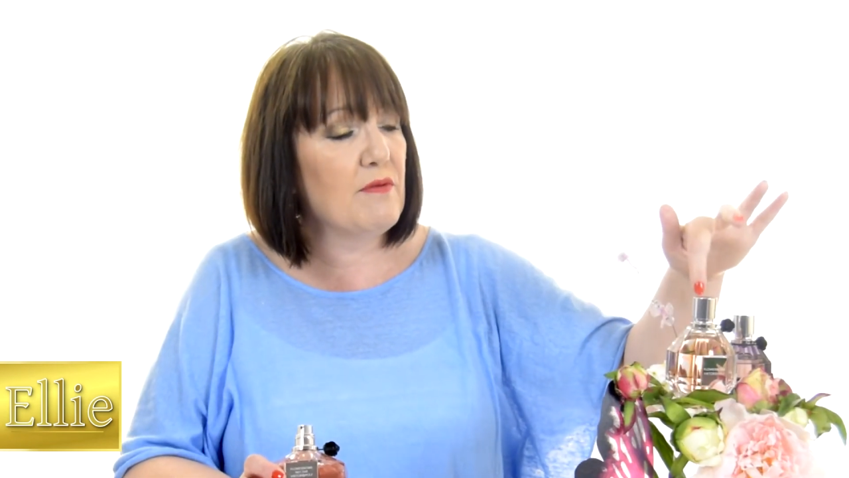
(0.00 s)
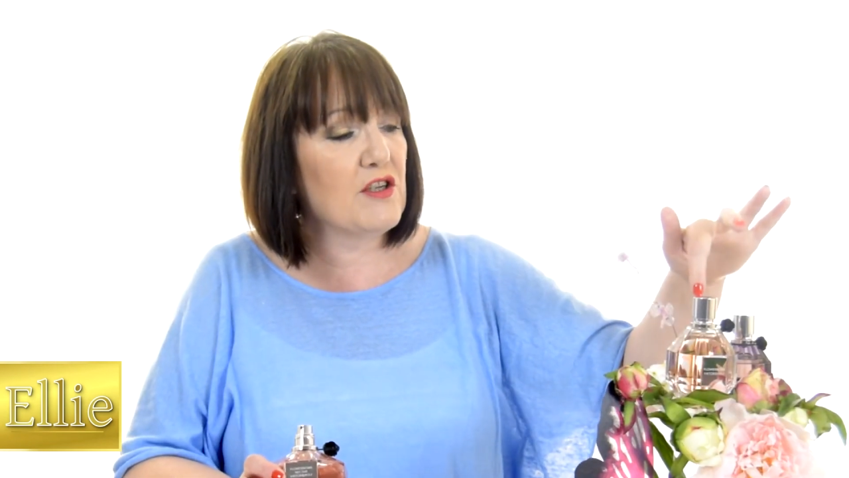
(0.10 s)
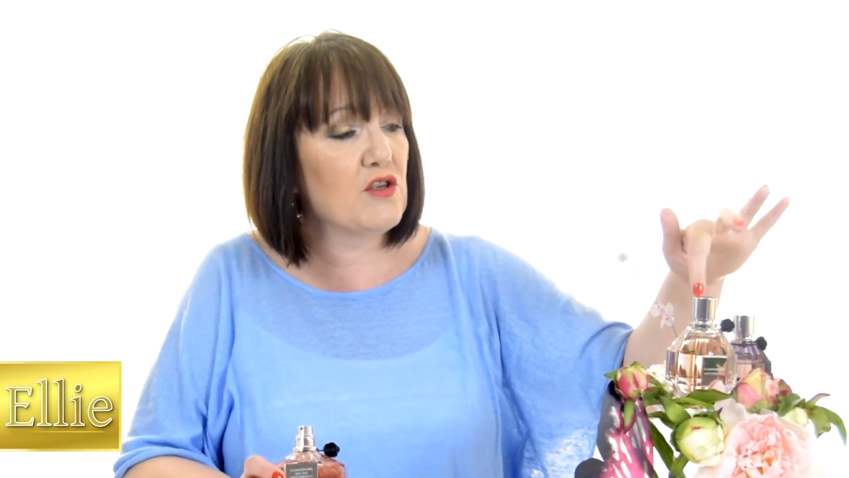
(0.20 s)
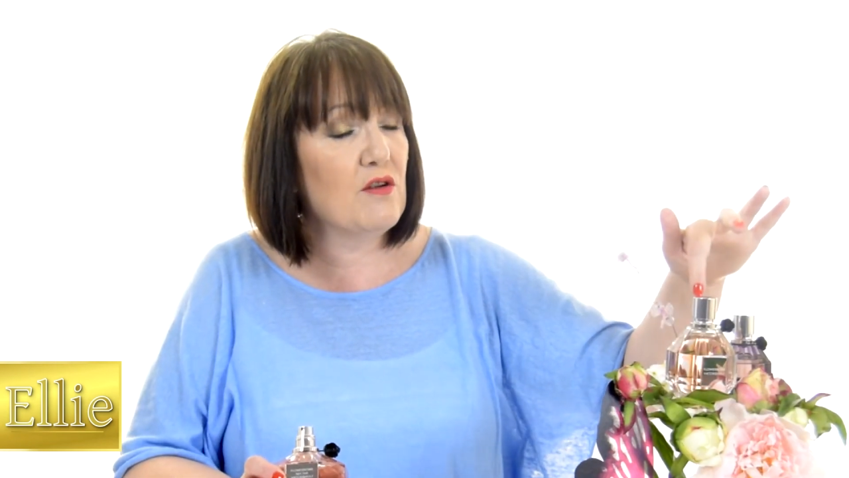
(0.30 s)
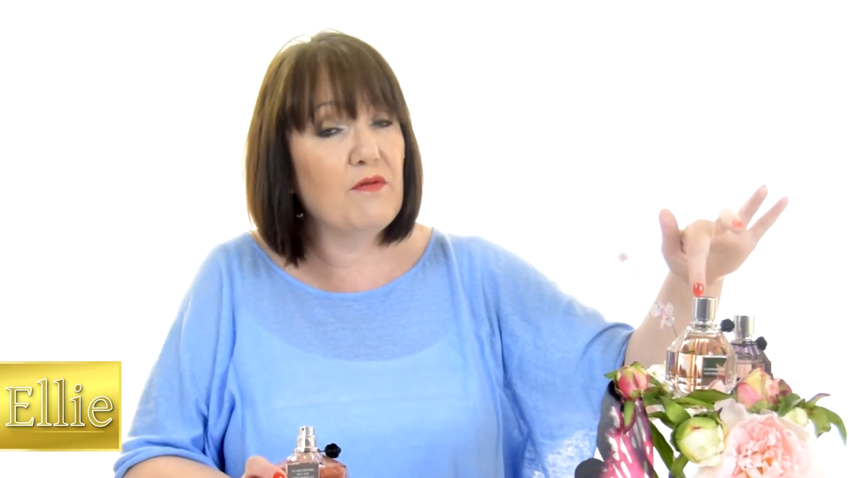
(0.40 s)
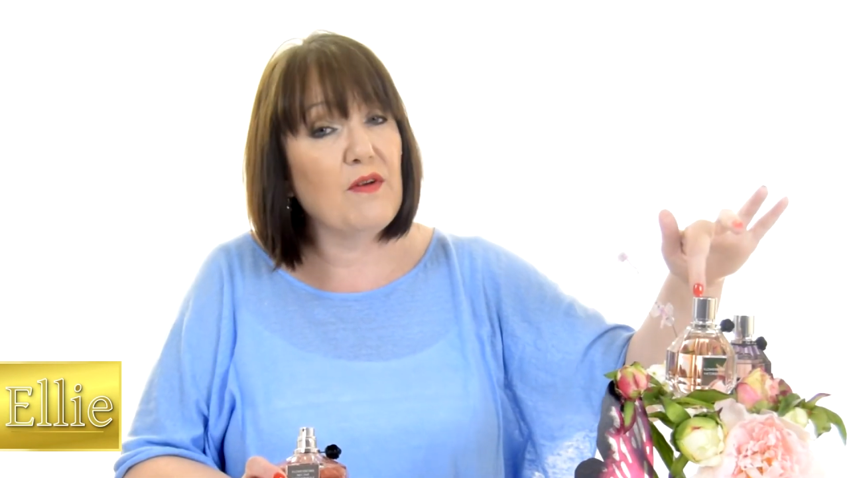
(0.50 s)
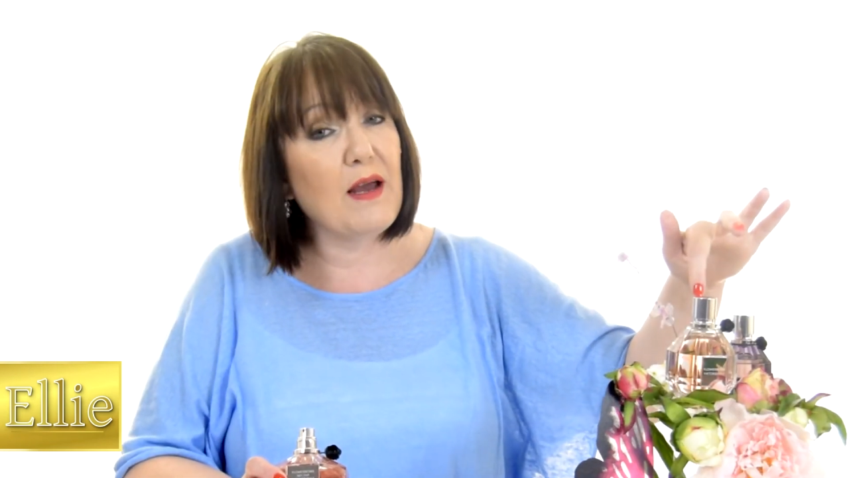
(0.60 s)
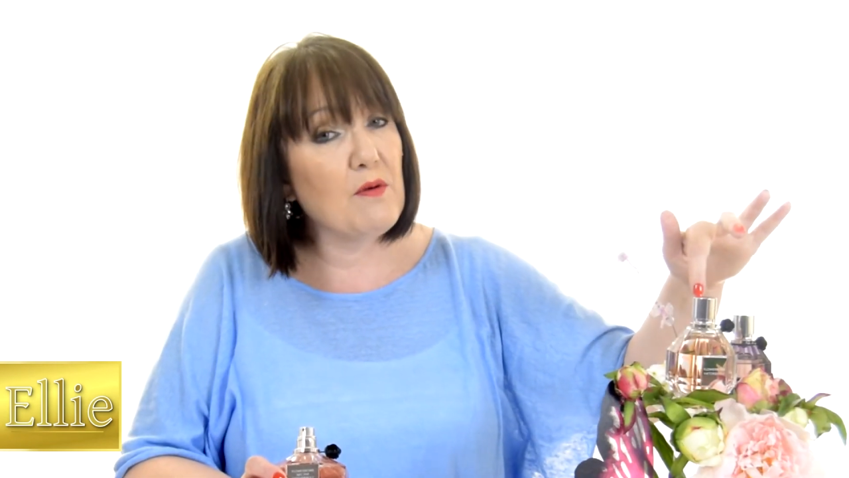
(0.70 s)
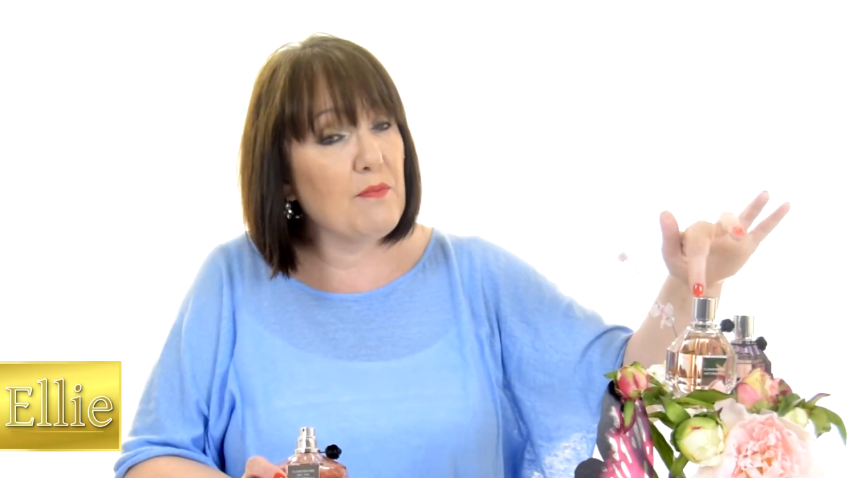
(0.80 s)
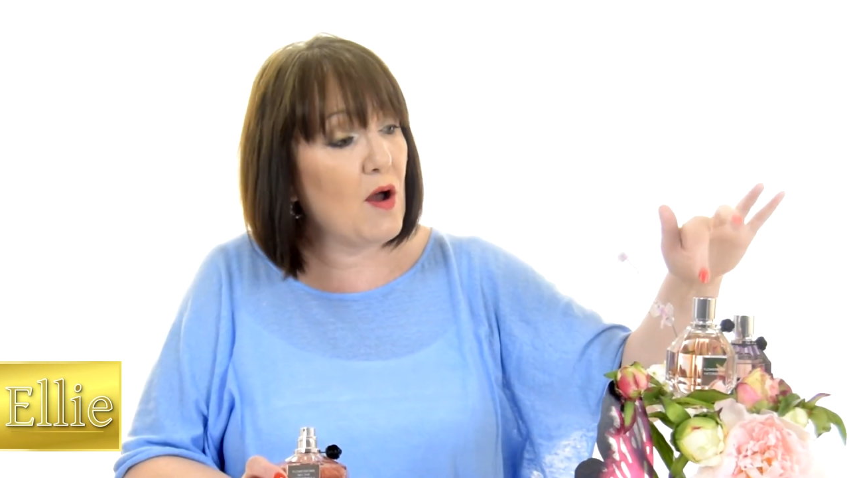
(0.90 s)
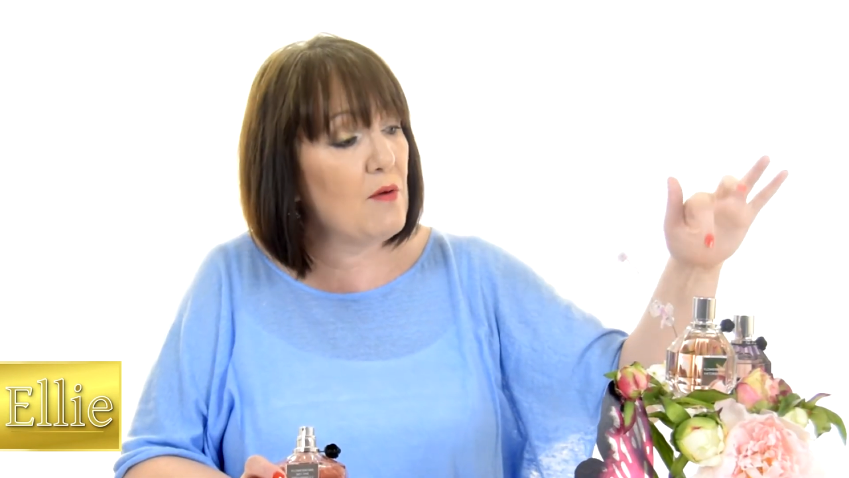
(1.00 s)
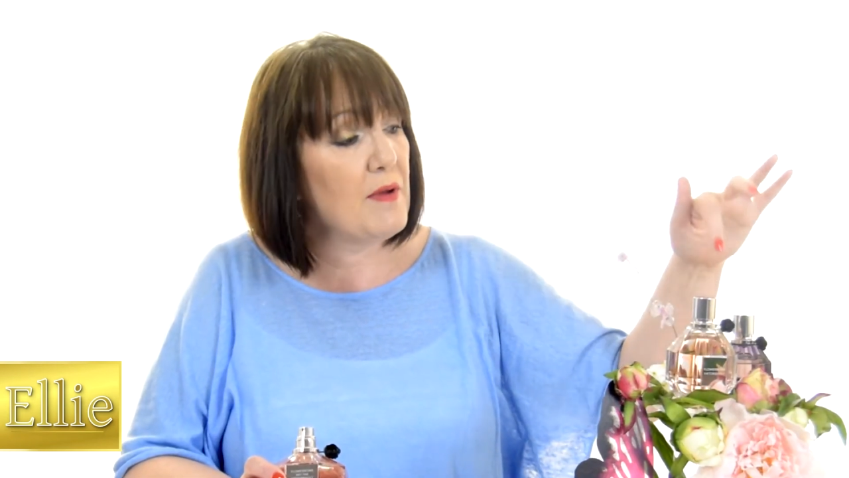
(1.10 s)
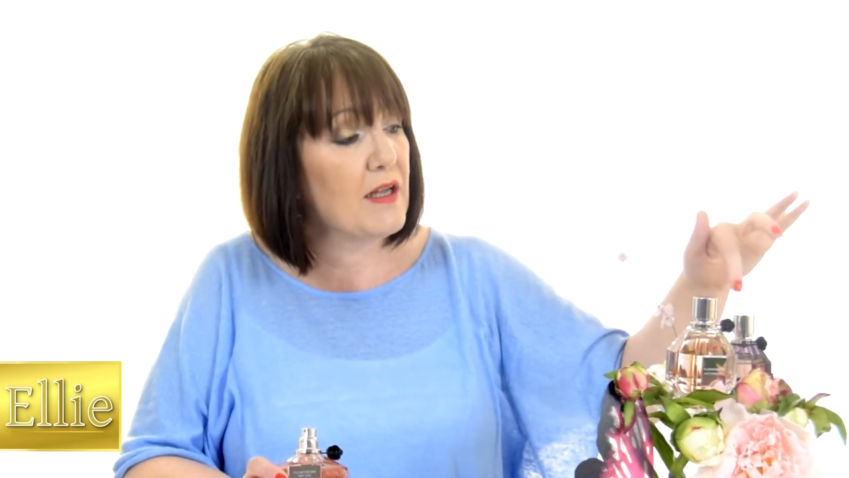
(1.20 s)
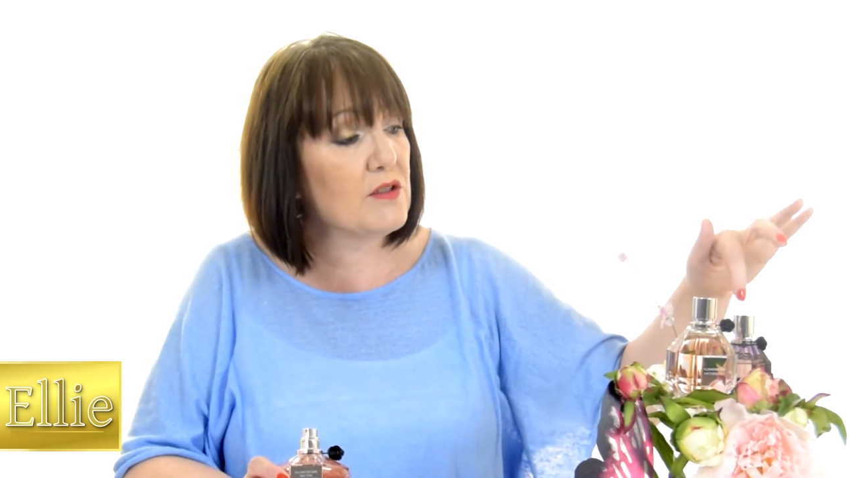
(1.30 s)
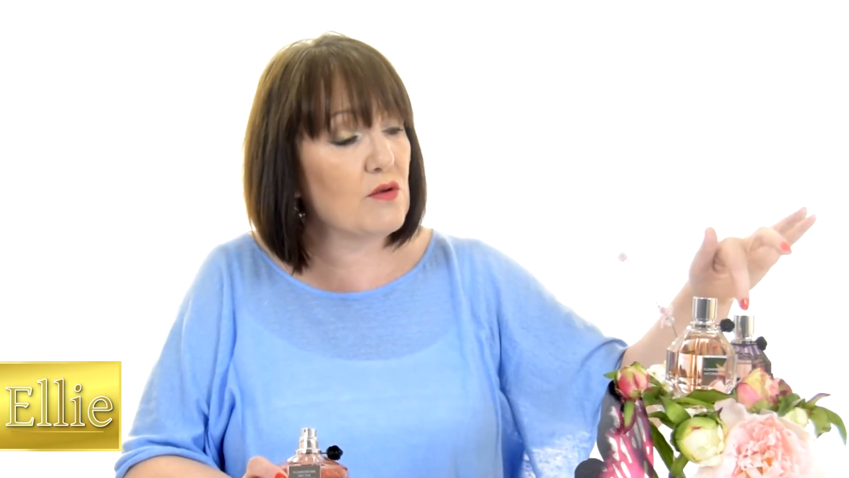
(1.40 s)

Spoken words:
original Flowerbomb and